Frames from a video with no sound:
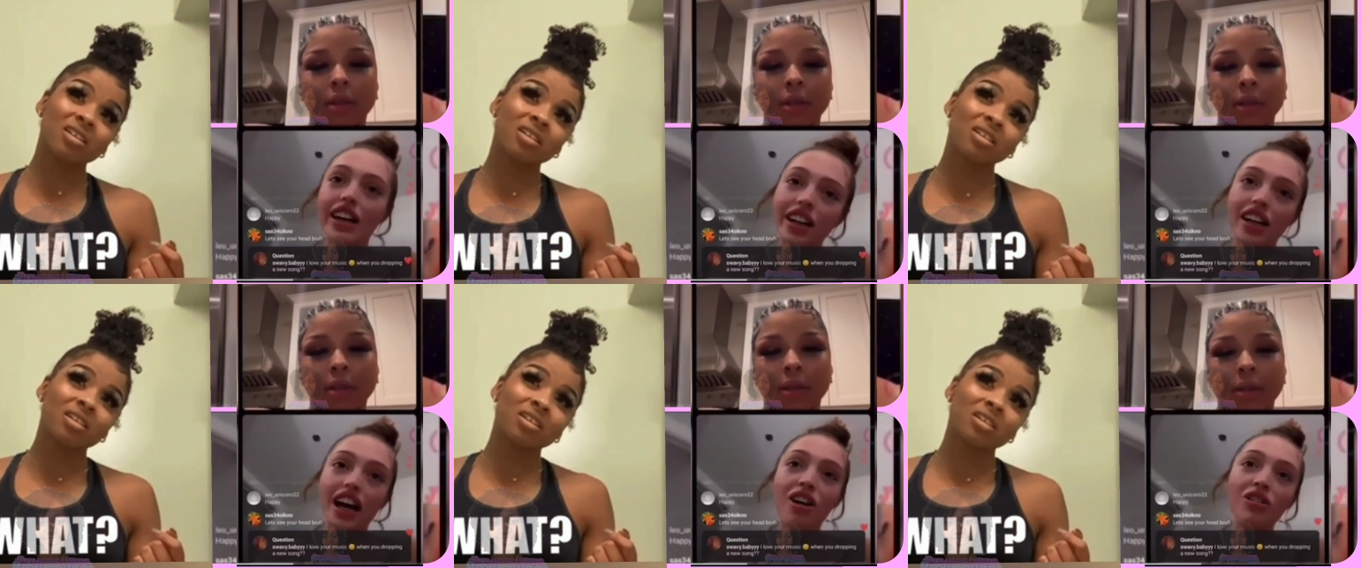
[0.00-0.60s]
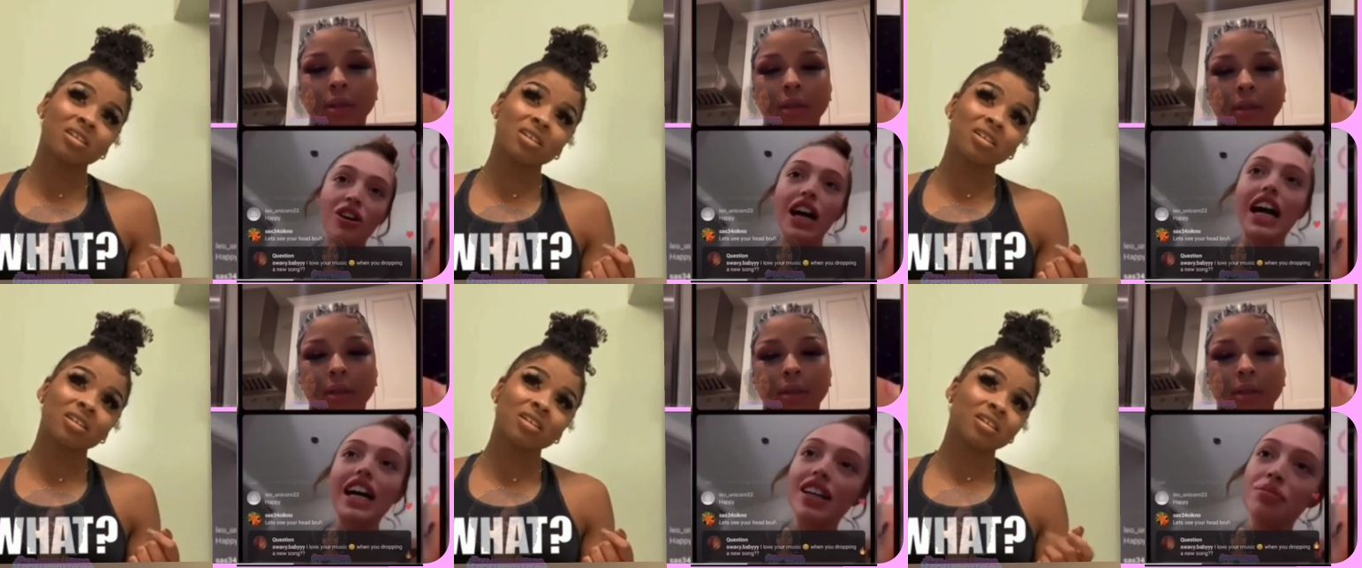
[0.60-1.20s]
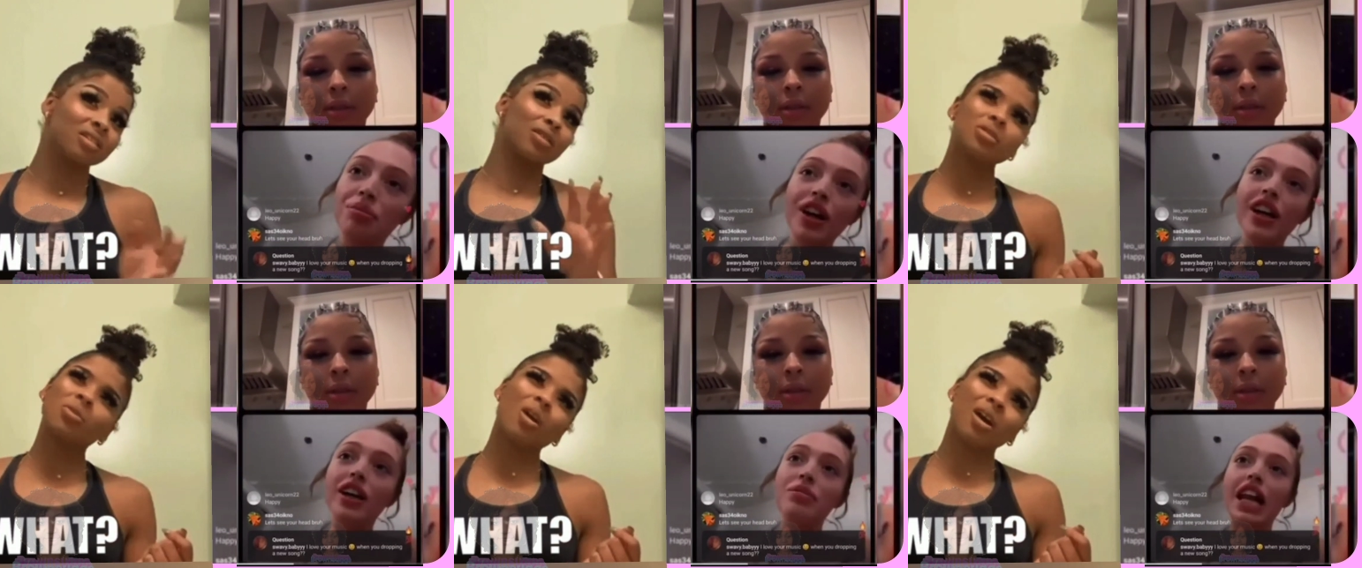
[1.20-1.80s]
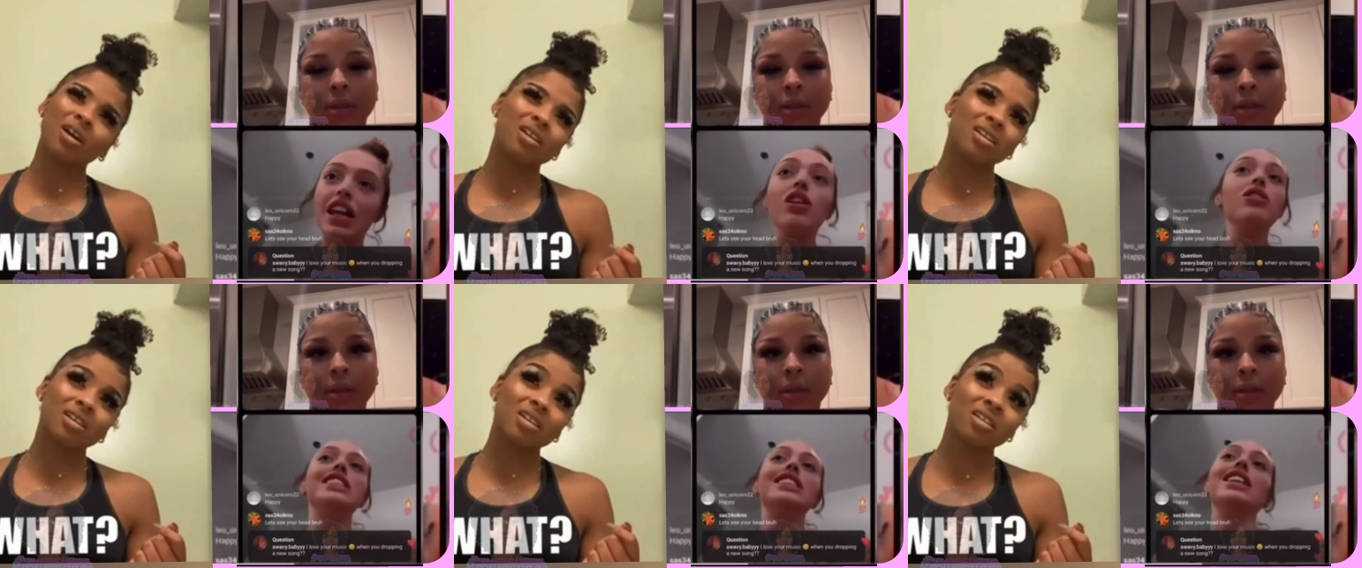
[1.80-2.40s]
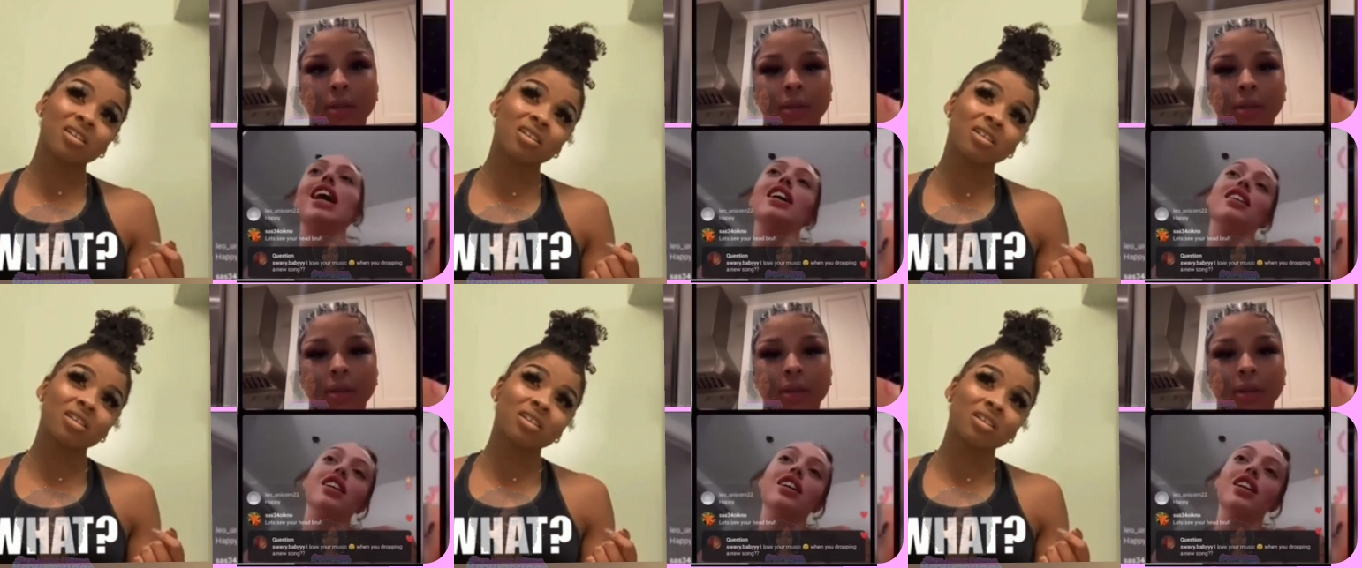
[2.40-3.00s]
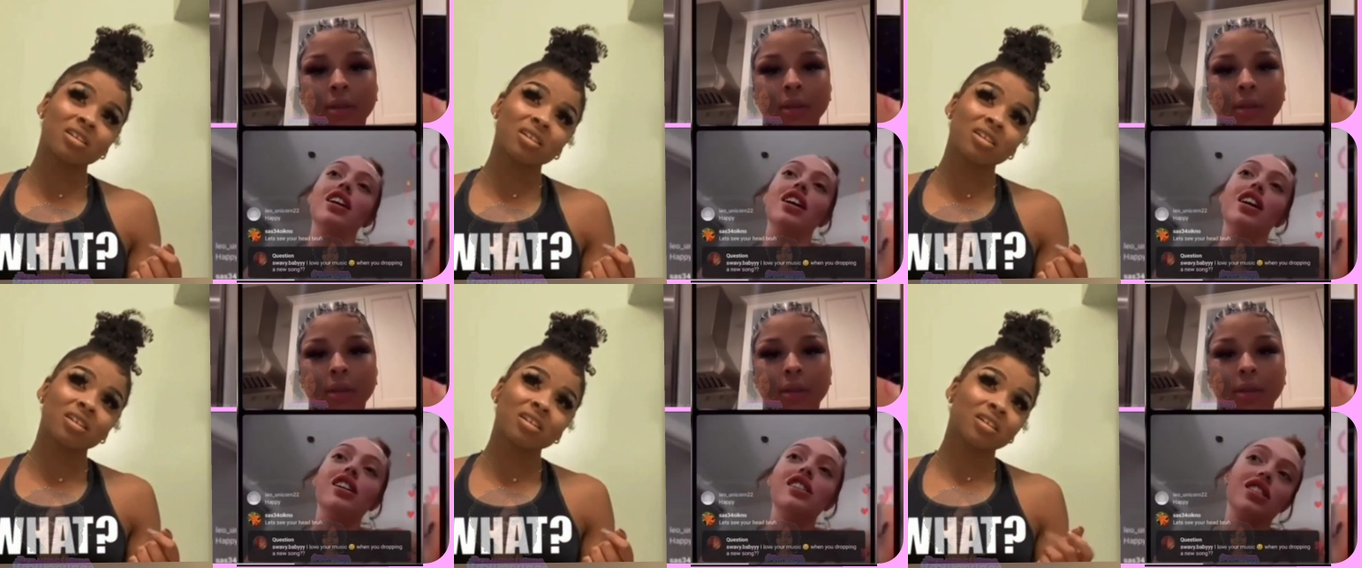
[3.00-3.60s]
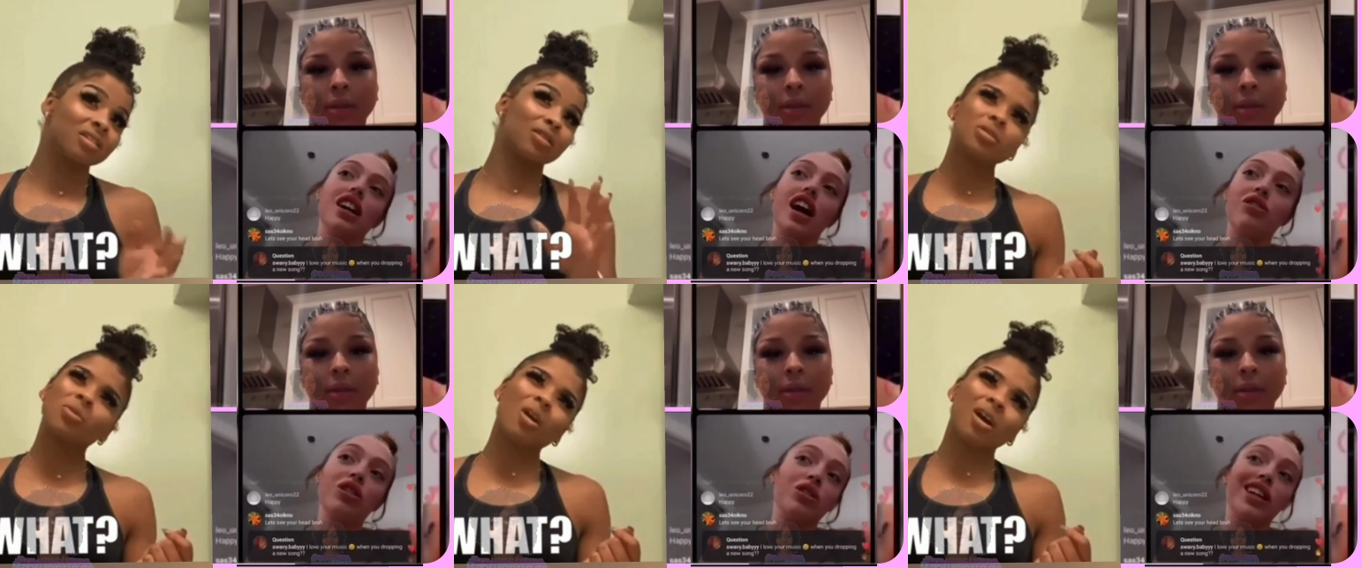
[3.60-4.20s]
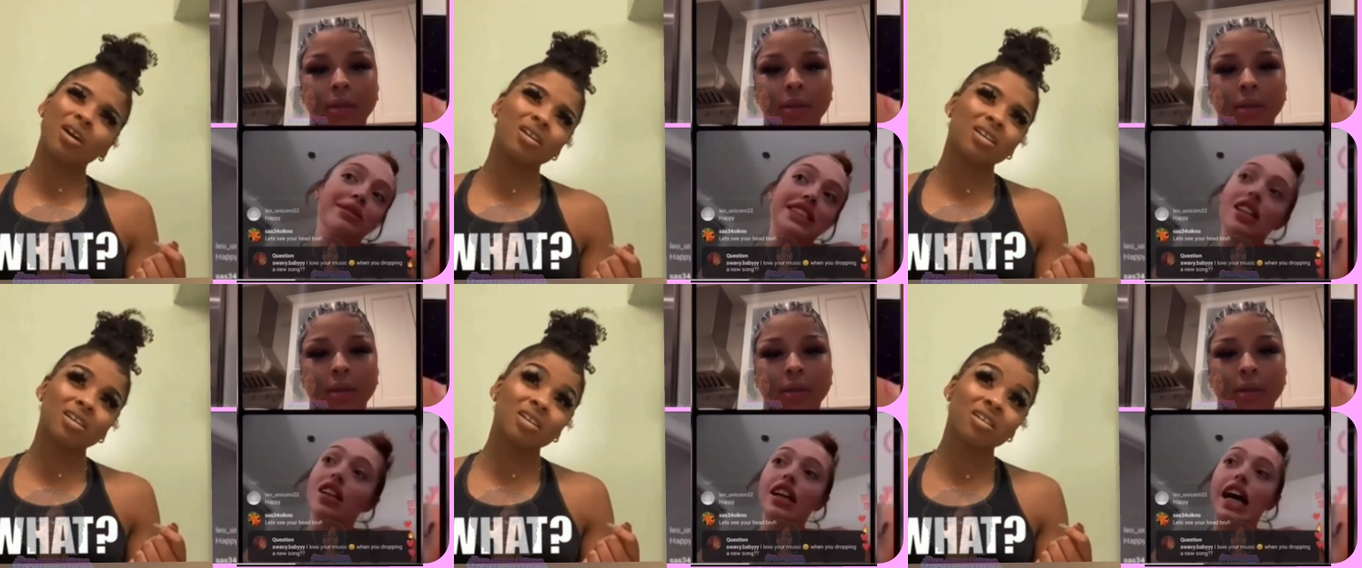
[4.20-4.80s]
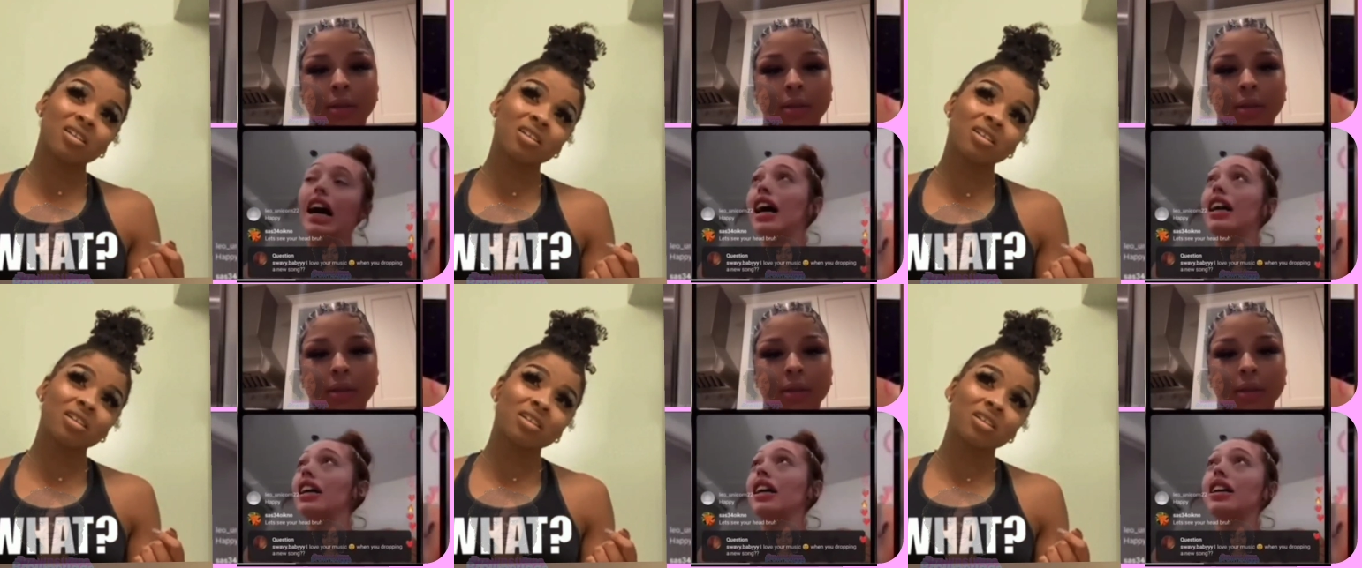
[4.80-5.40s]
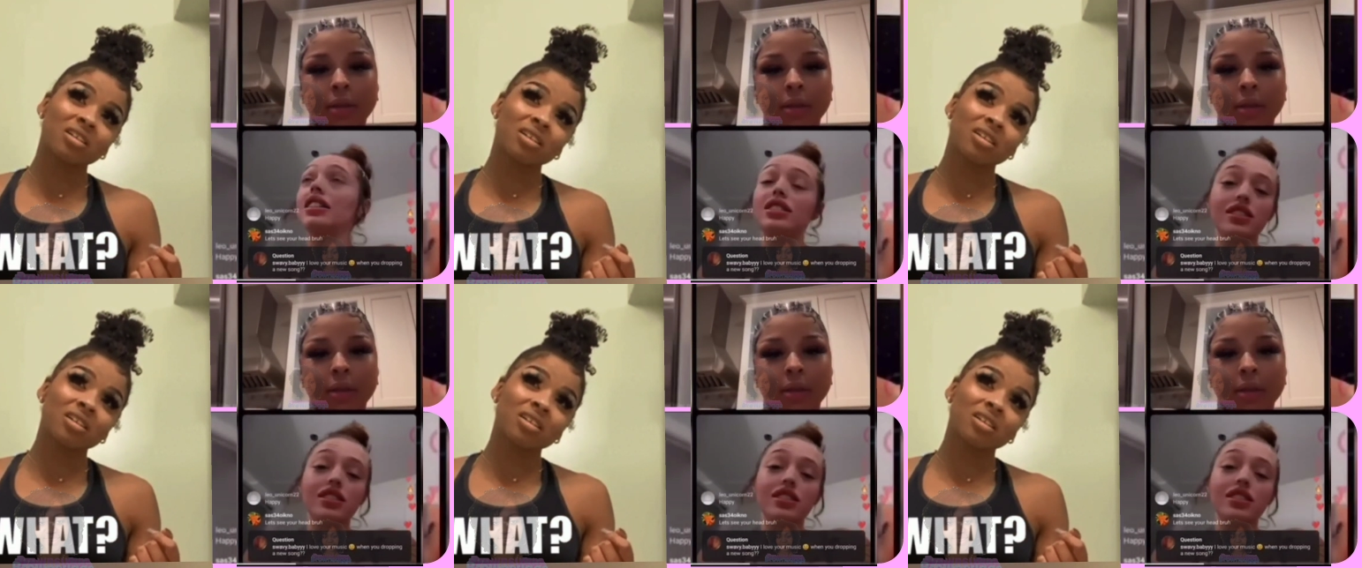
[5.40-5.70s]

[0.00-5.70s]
Speaker 1: I don't know. I gotta keep praying, but I know just like I don't know, keep seeking God, I guess.